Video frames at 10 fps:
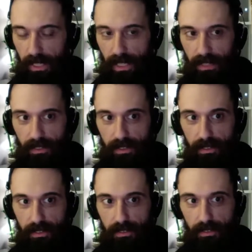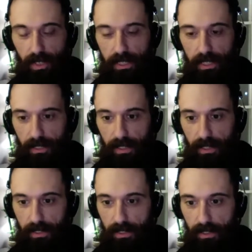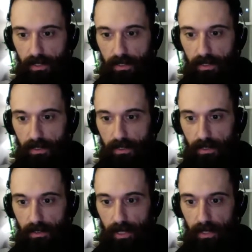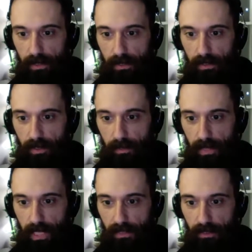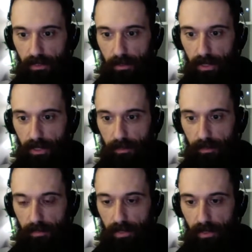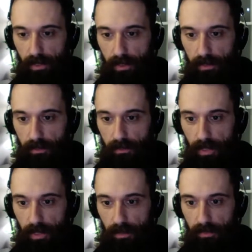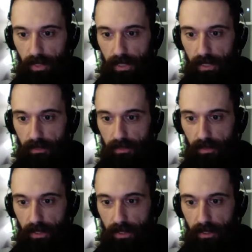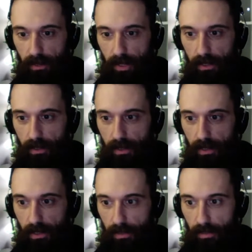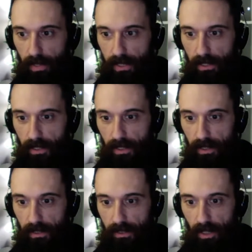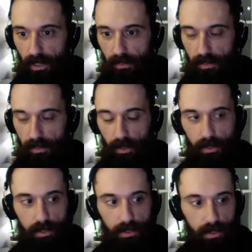excellent. It's Criterion edition, but you can get it super cheap or probably find it for free somewhere. But Carnival of Souls.